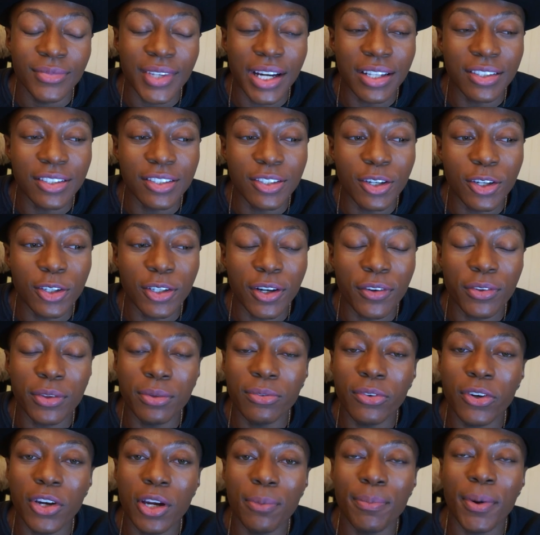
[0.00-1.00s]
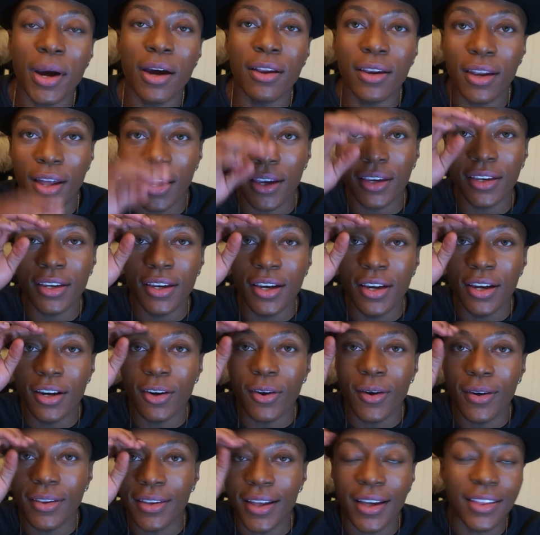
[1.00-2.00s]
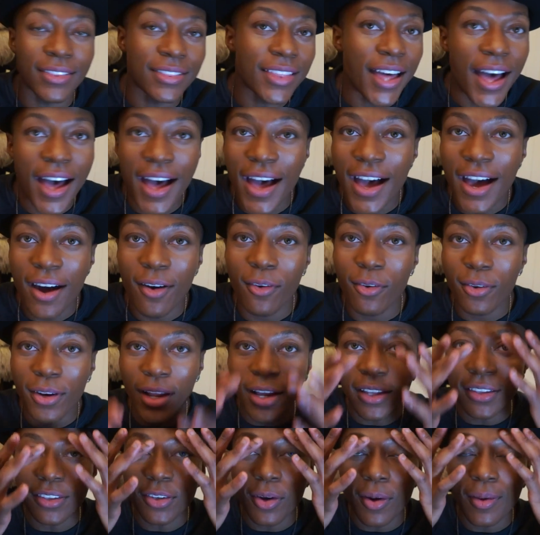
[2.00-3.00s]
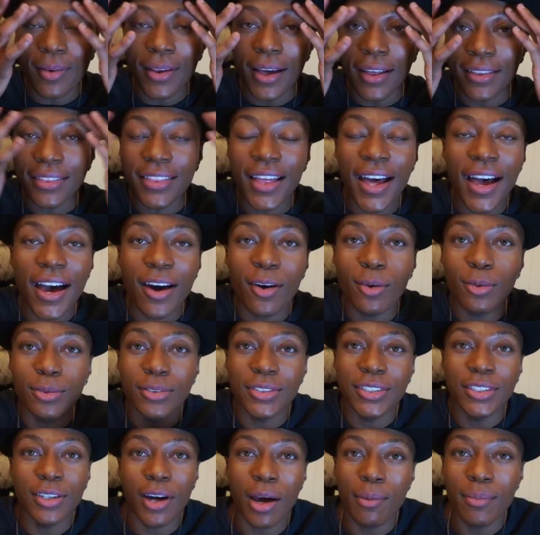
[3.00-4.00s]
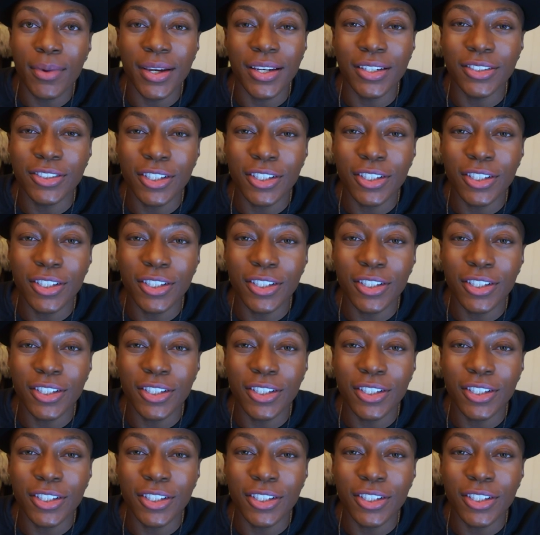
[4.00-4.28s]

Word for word: I don't know, you don't have to worry about like going like that or like it's going like that or you know what I mean?